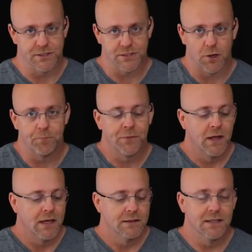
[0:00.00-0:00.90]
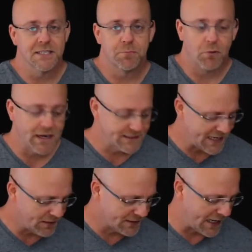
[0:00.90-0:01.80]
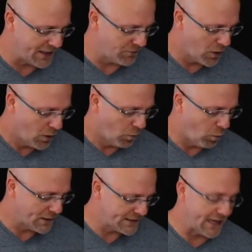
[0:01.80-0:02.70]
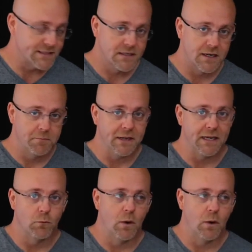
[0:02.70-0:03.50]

So let's break down kind of what that is going to mean.